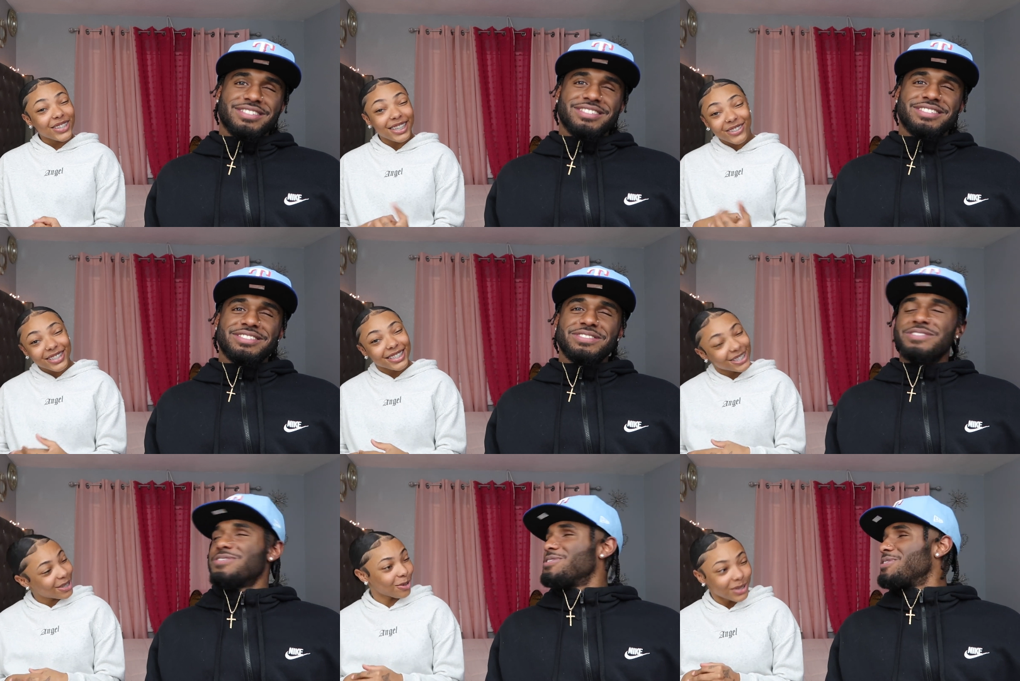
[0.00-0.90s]
Speaker 1: curious
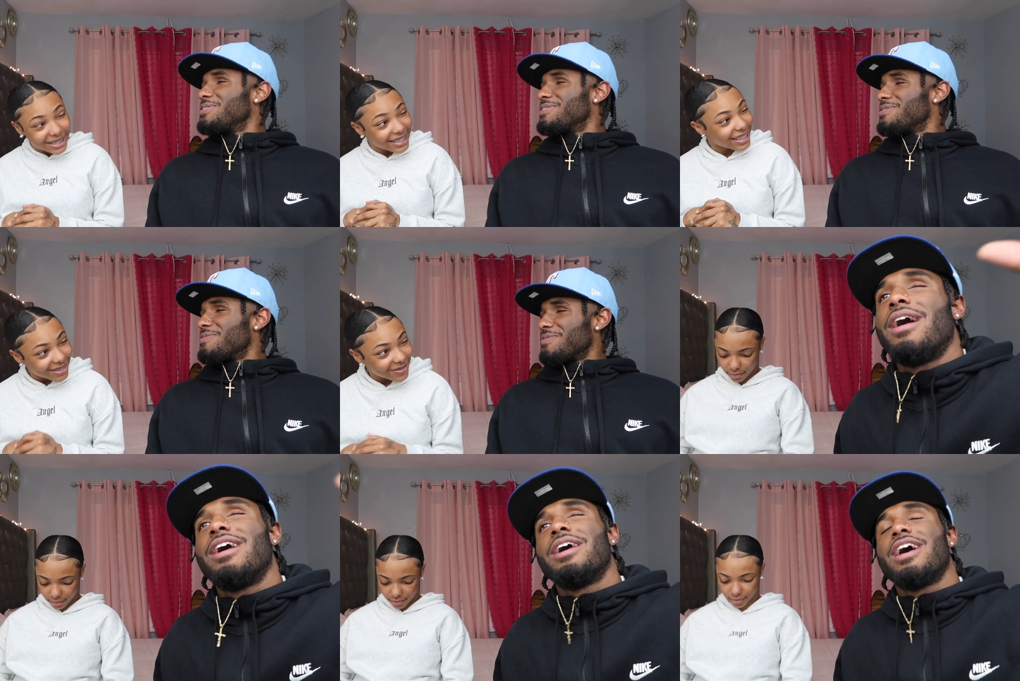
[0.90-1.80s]
too. What's up?
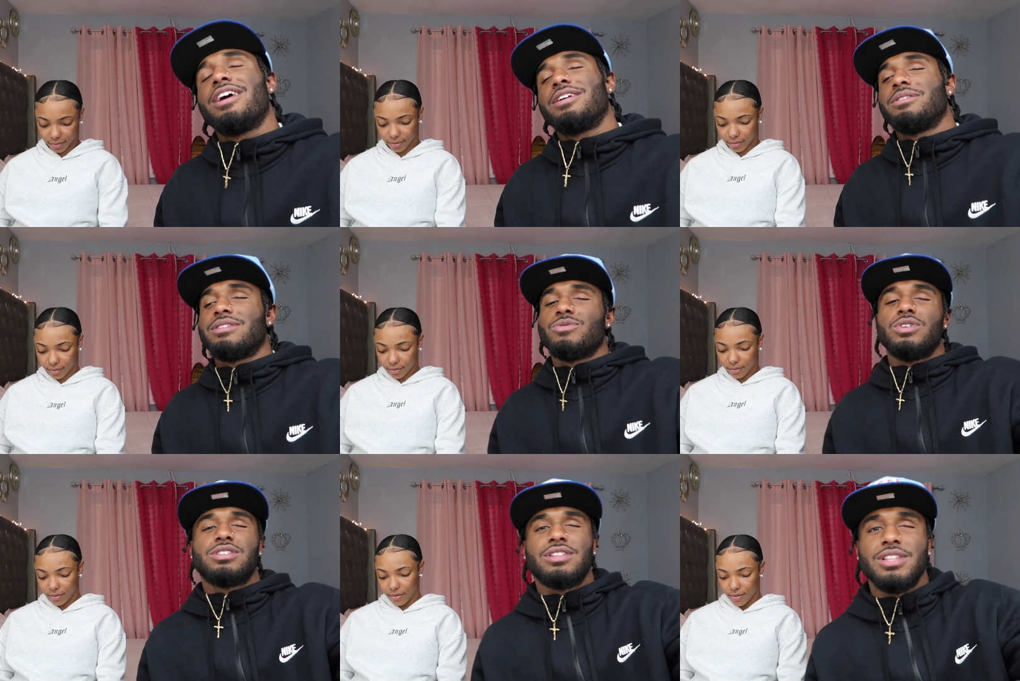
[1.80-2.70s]
Speaker 2: I had
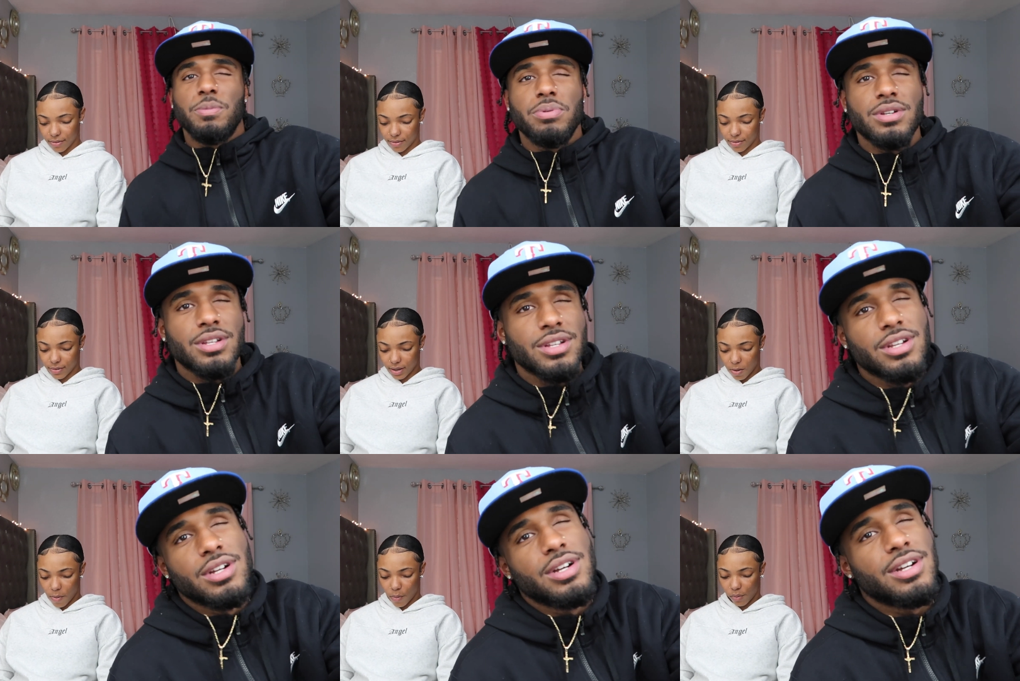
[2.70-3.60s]
recently put
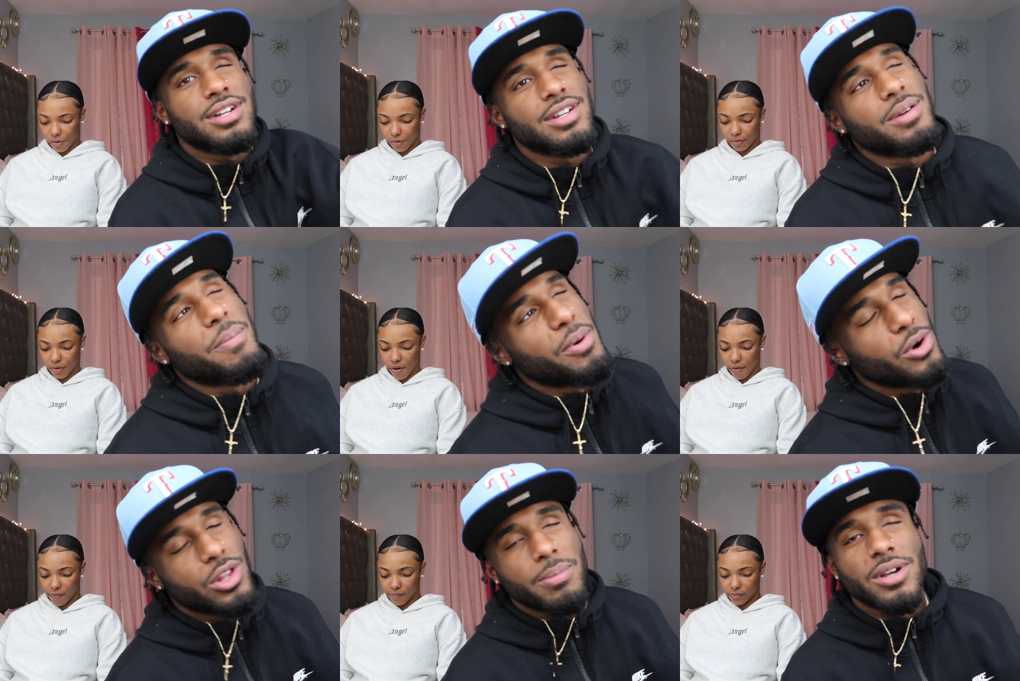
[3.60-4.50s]
a
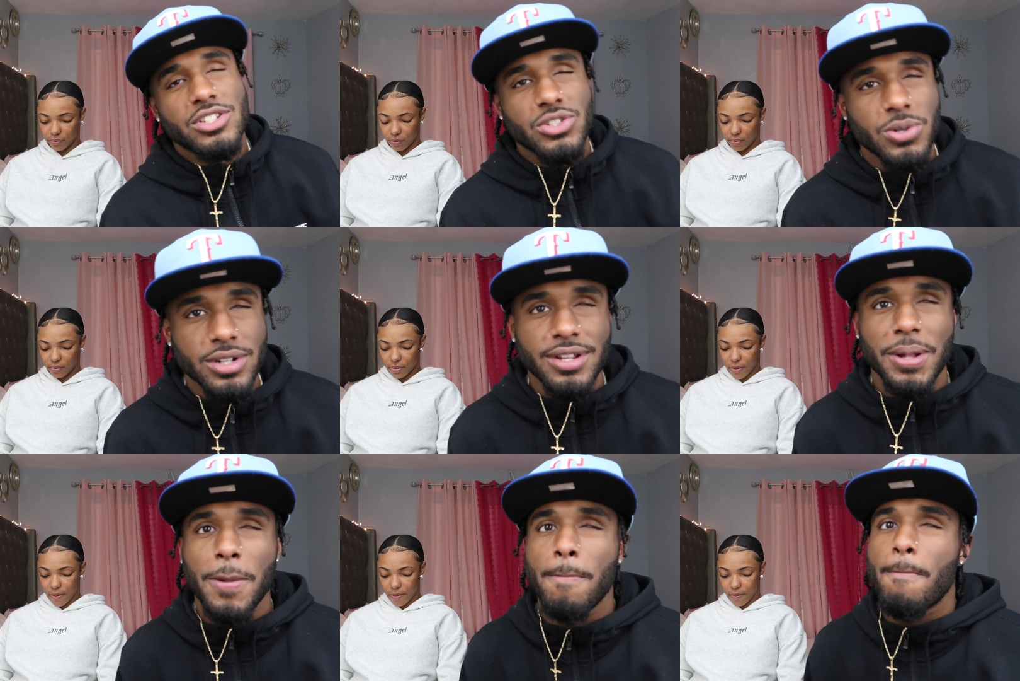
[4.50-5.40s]
poll on my story,
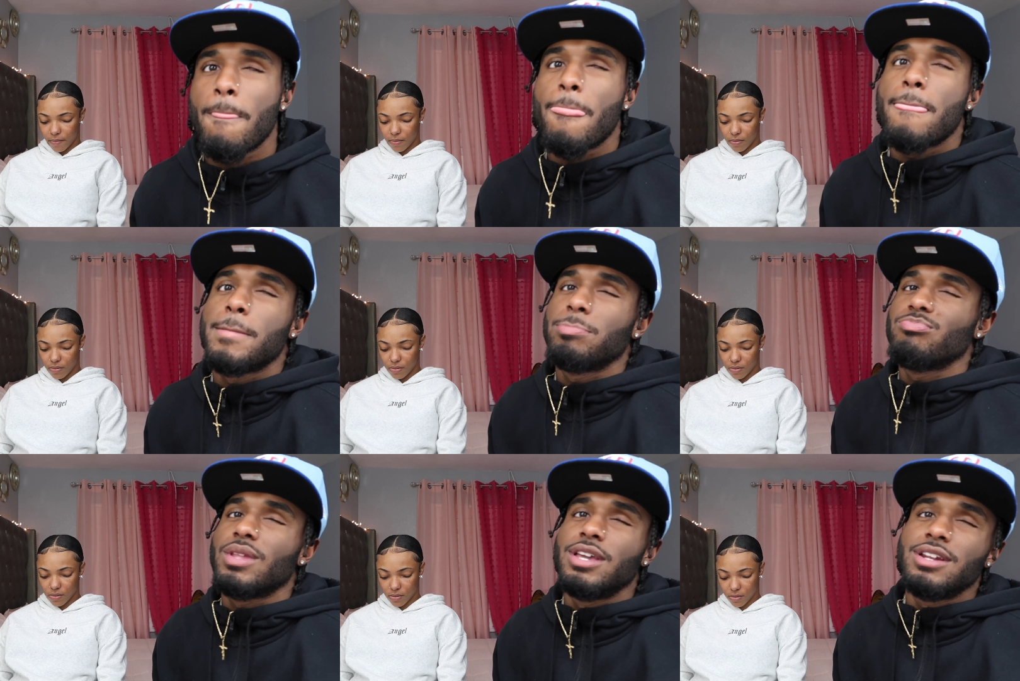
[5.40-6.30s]

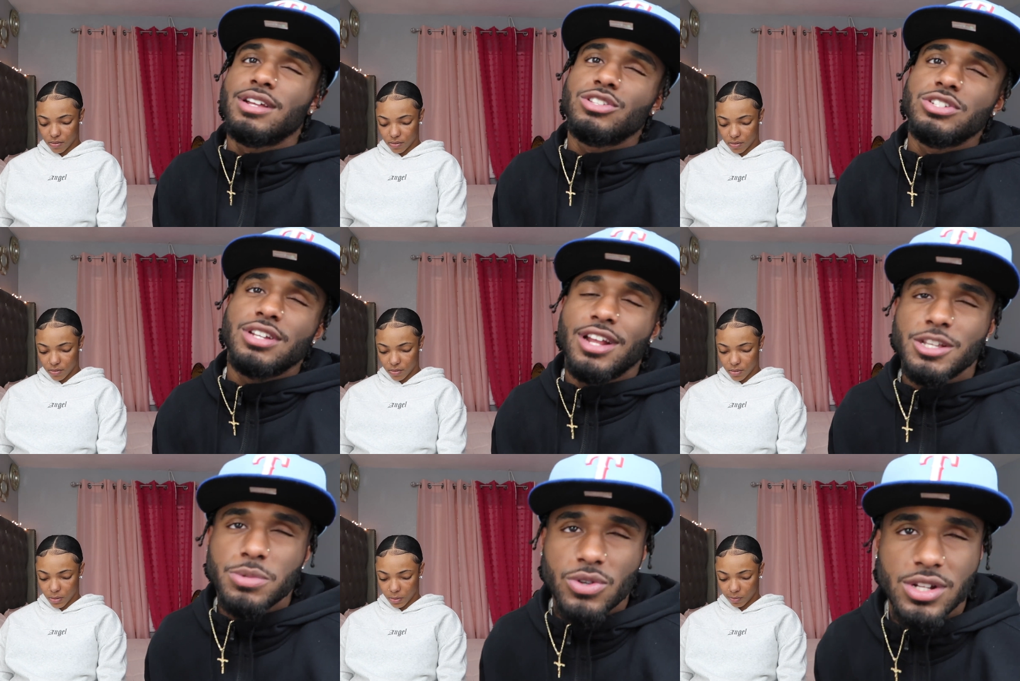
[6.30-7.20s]
and I told y'all to
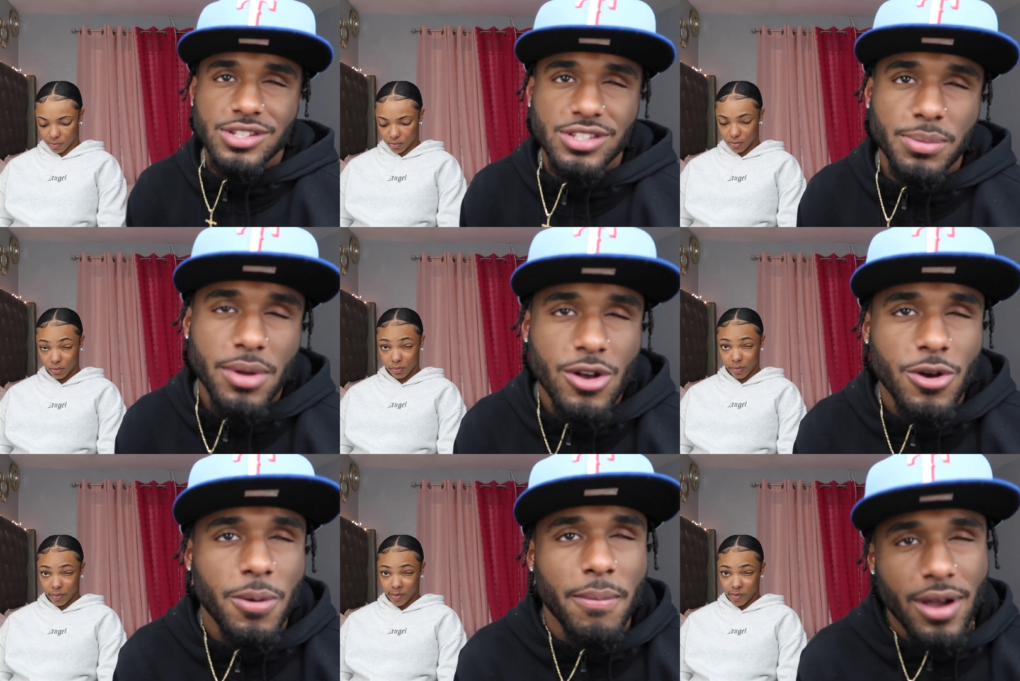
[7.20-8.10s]
ask me questions
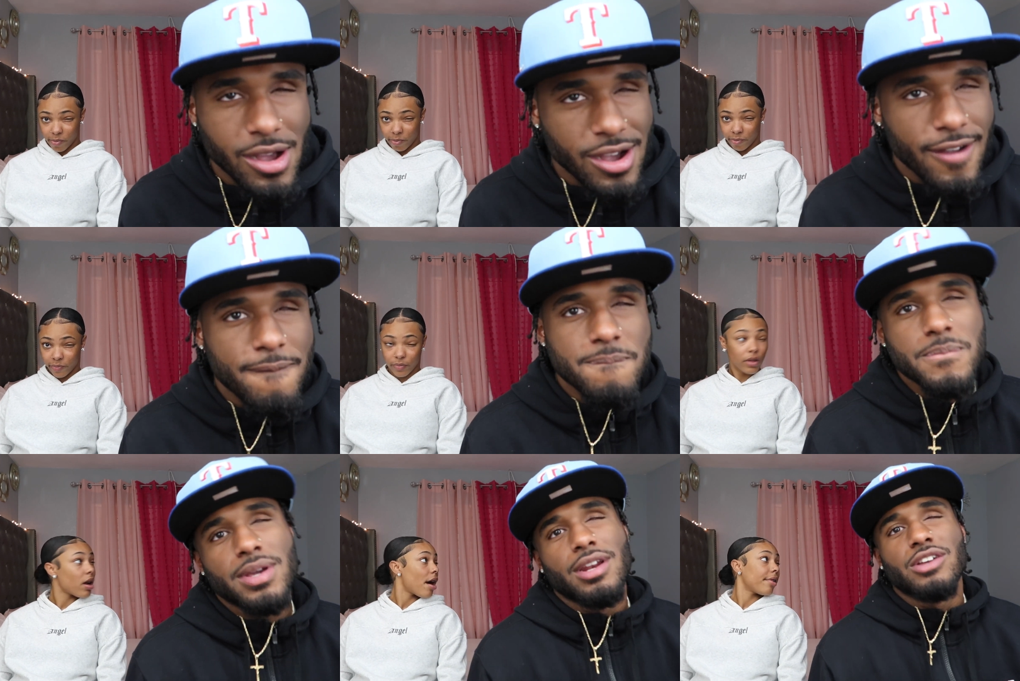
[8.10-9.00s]
about my eye,
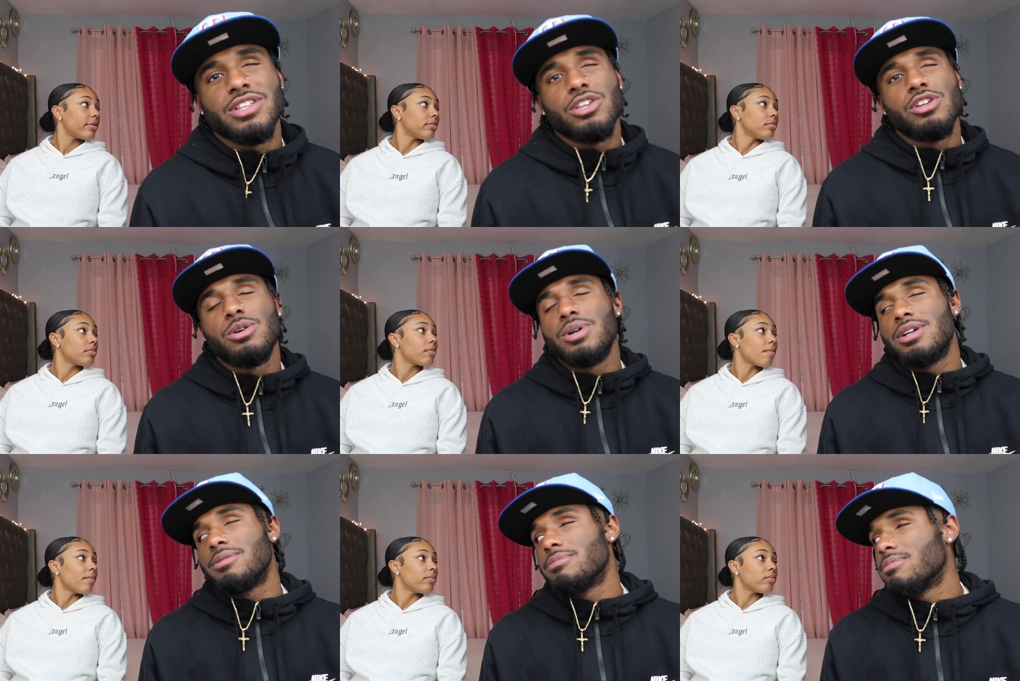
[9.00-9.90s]
and I was like, you know
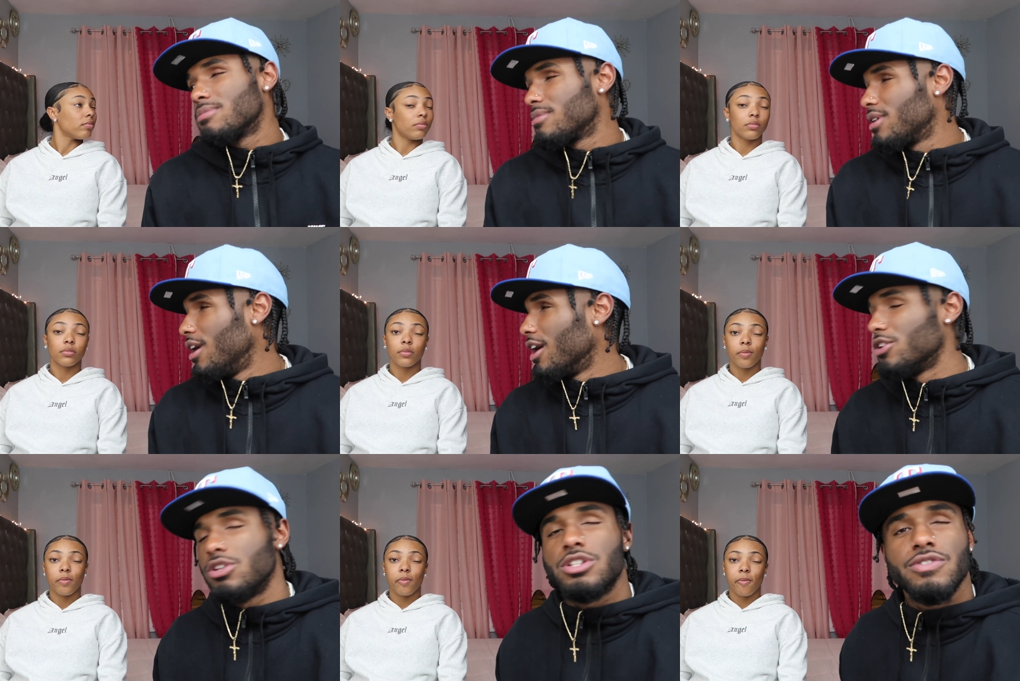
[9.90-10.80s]
what? I did this